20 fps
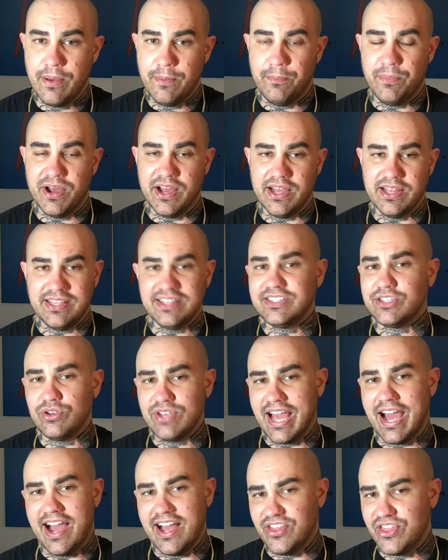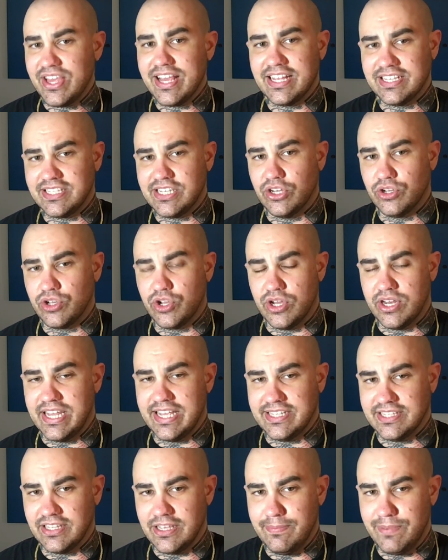But so yeah, I think it still
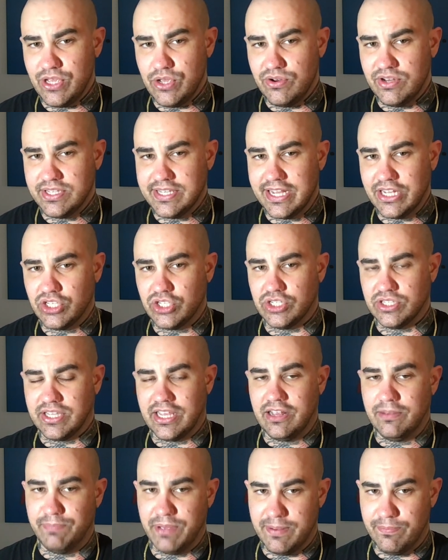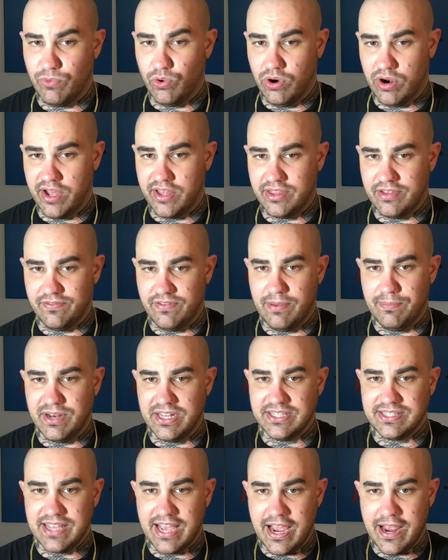could easily be unisex, just like a bit more on the
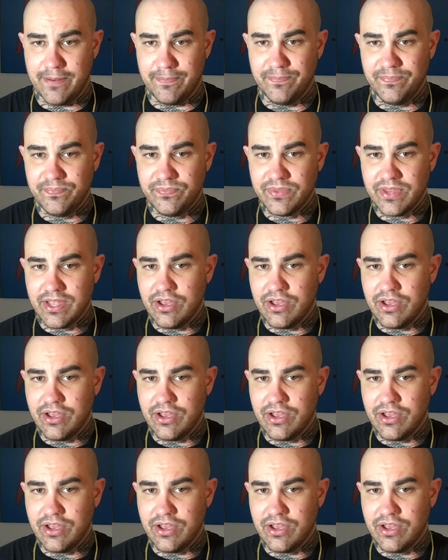feminine side.